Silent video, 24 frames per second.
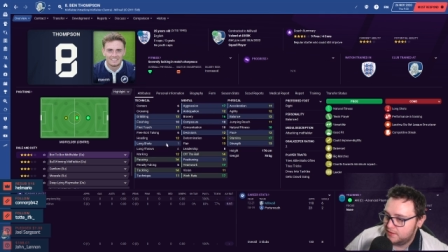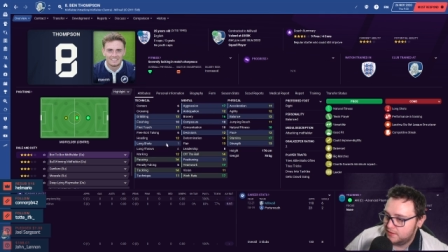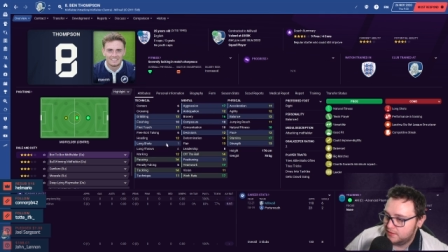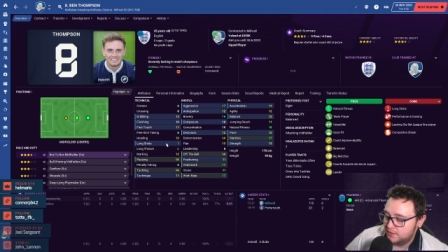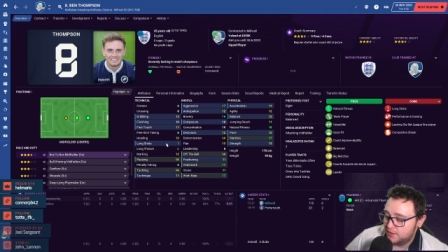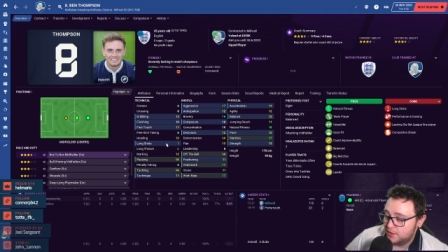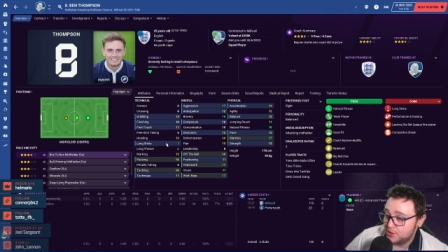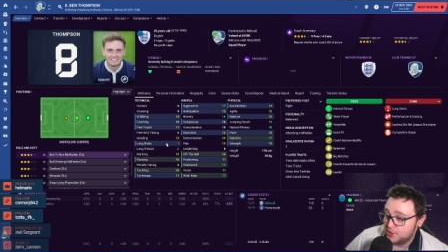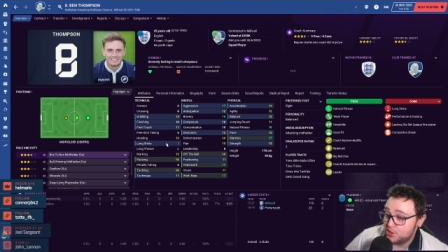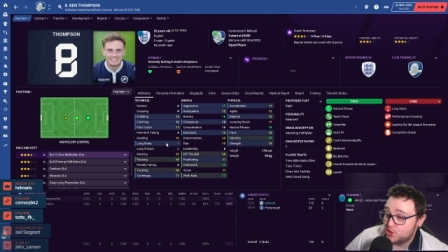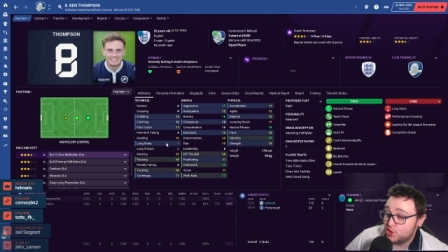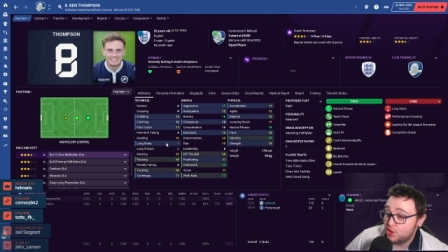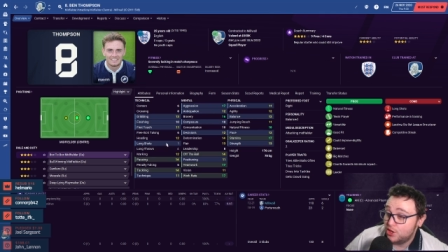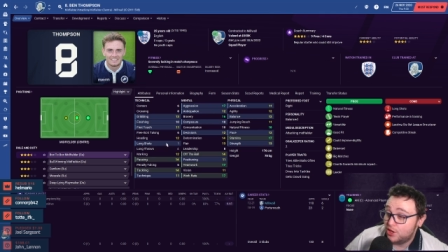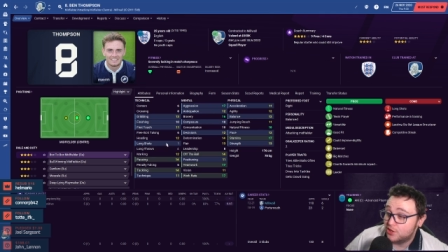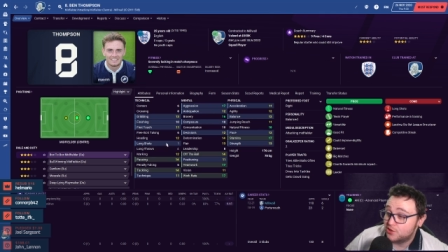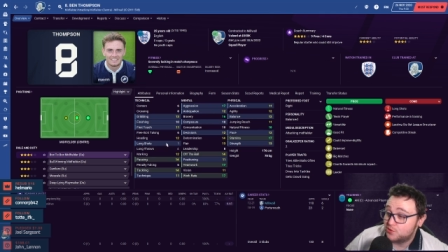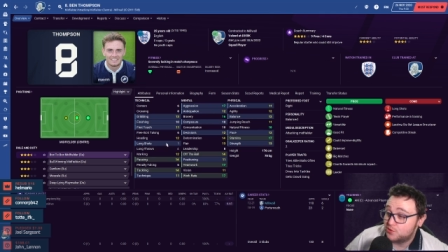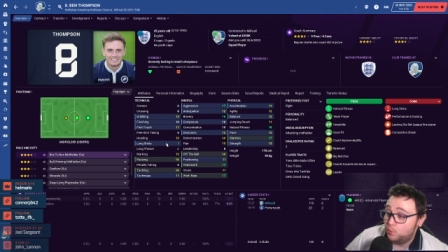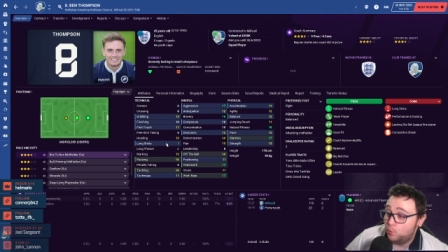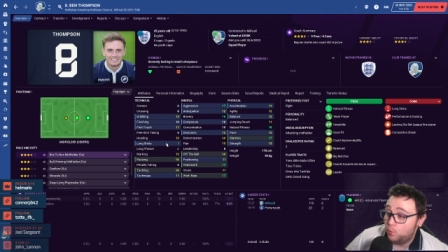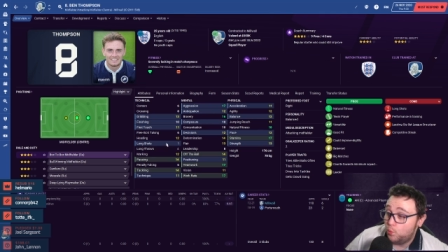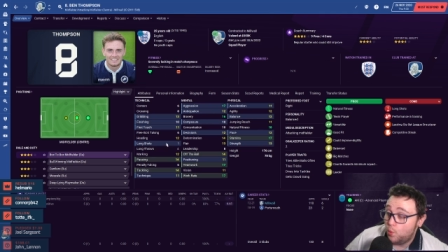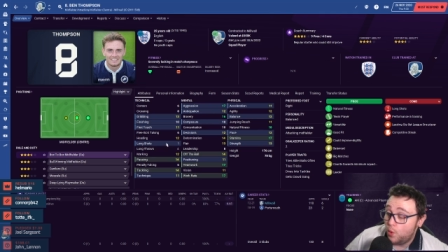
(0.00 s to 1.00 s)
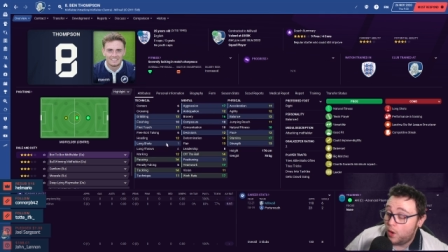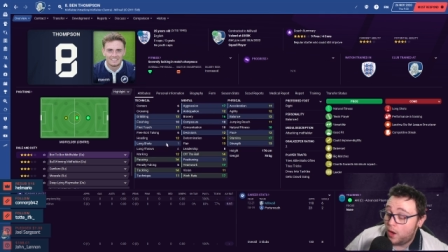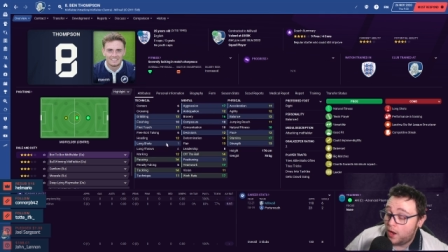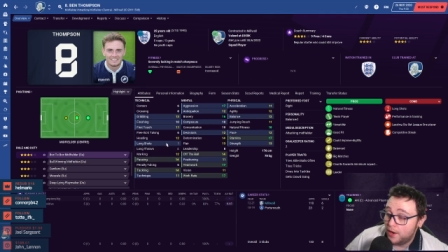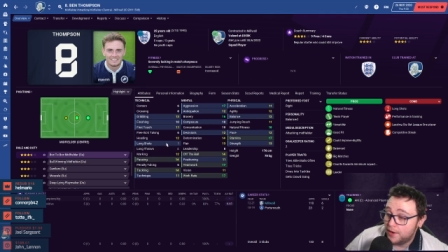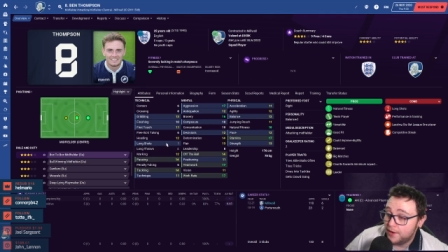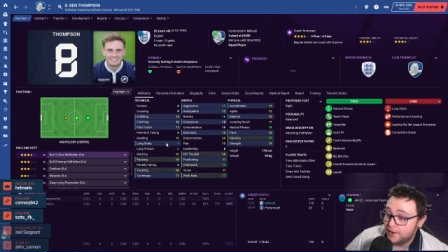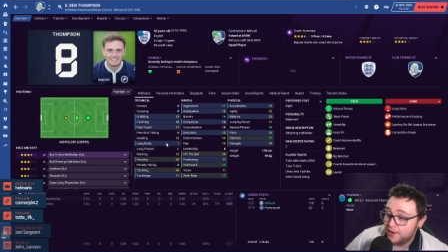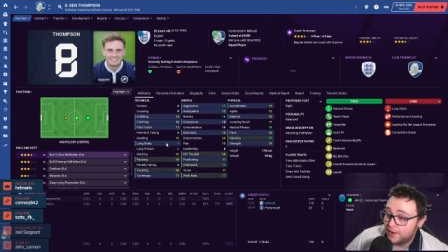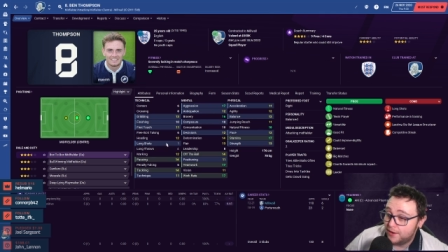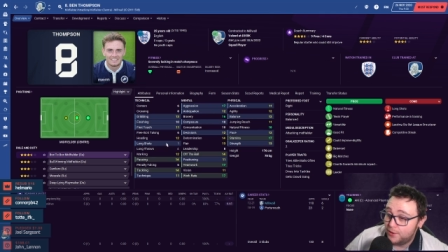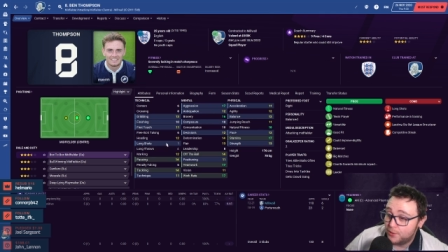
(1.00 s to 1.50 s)
Long shots,
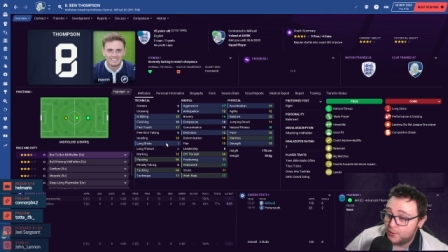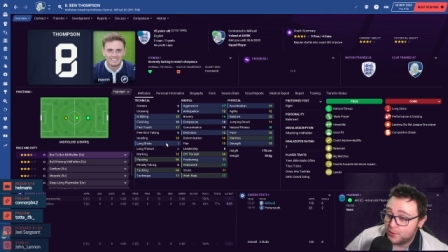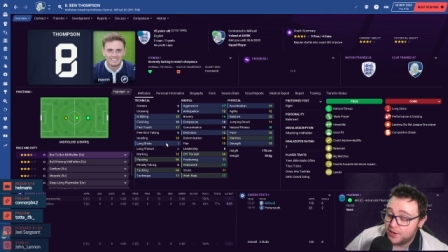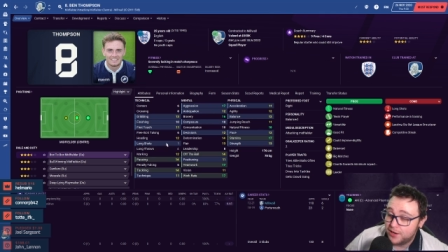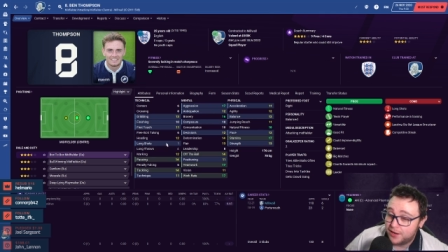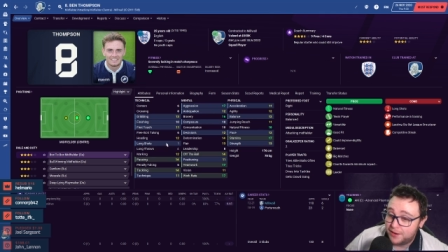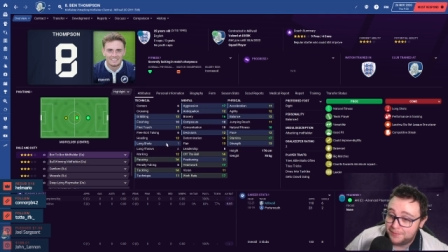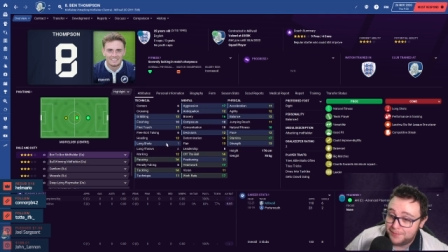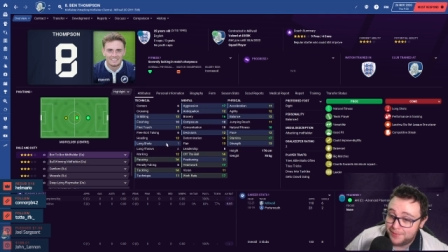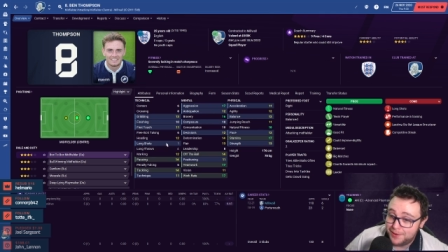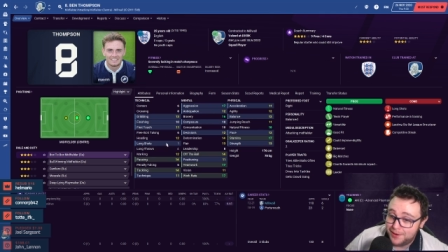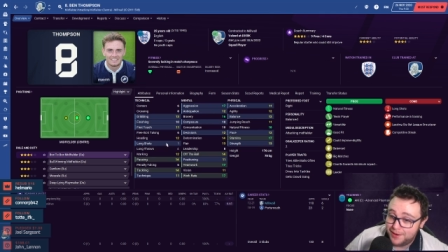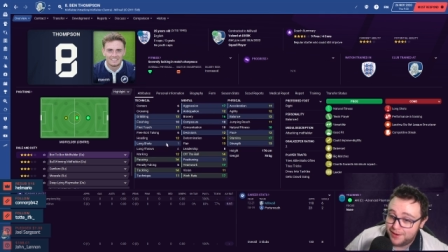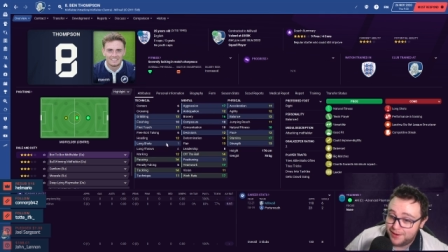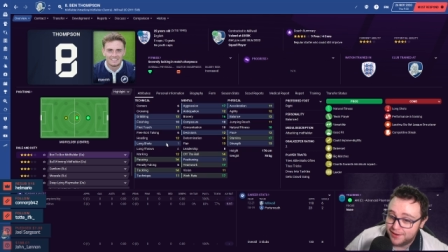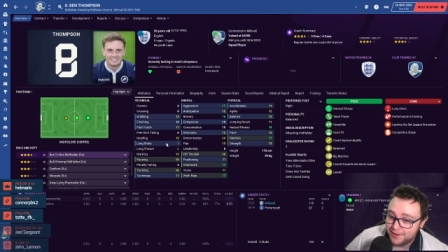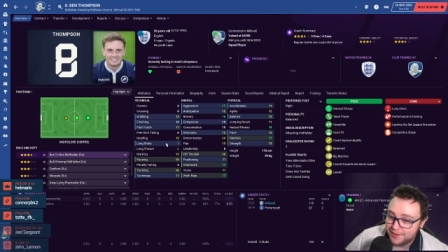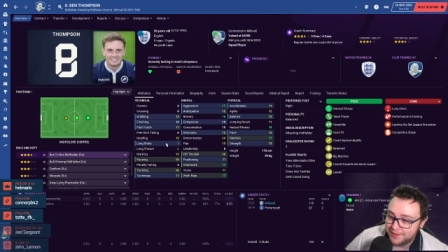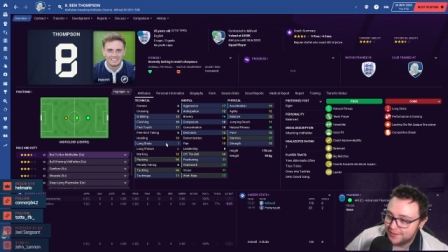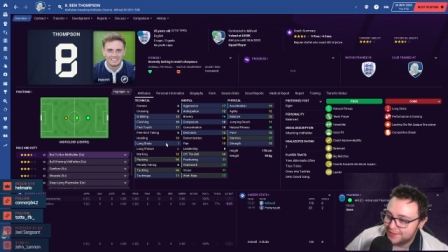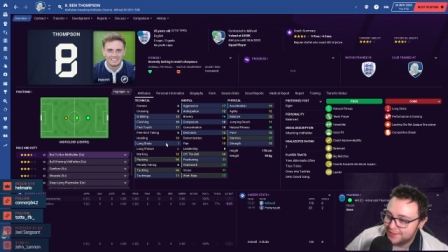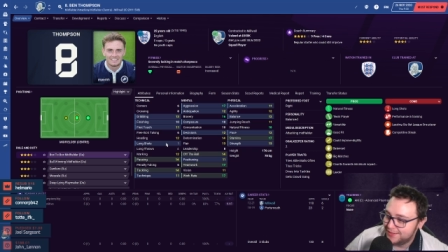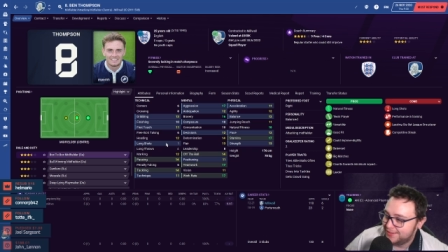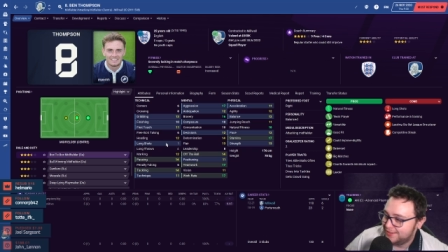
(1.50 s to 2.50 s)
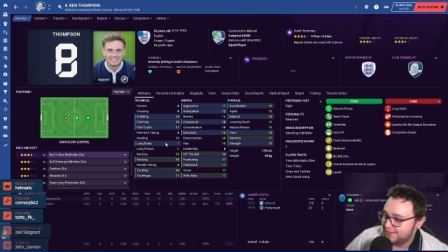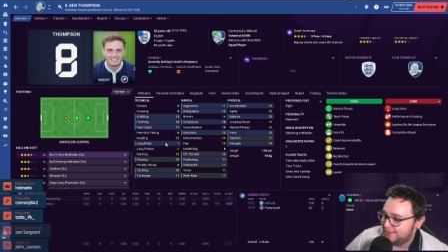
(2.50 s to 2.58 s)
one. Oh, come on.